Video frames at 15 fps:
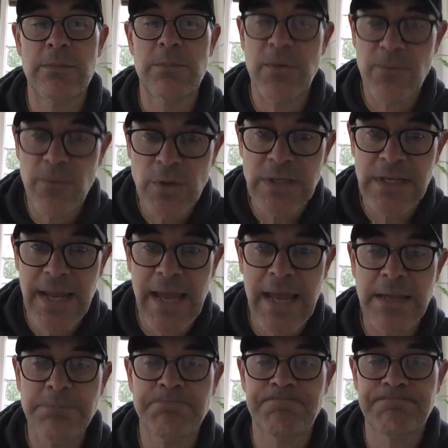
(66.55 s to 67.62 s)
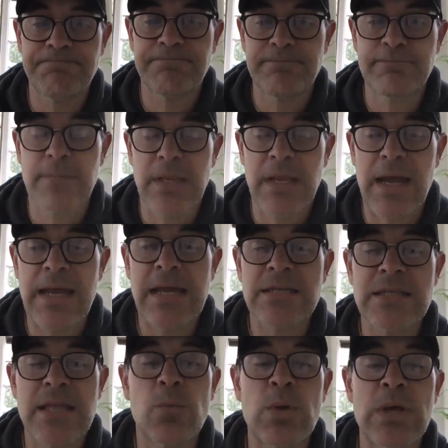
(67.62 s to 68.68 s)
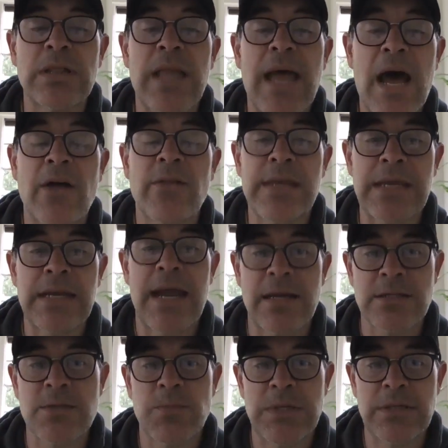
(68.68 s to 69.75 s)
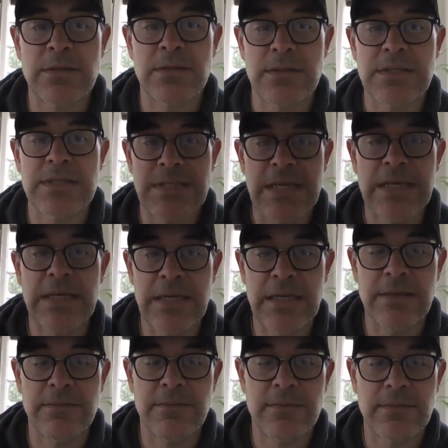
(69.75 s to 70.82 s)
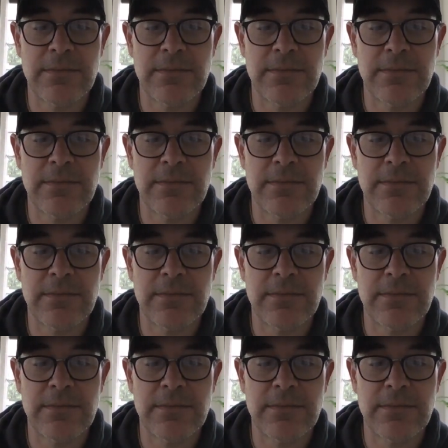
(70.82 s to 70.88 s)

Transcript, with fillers: But for today, I ask that we allow the announcement to sink in.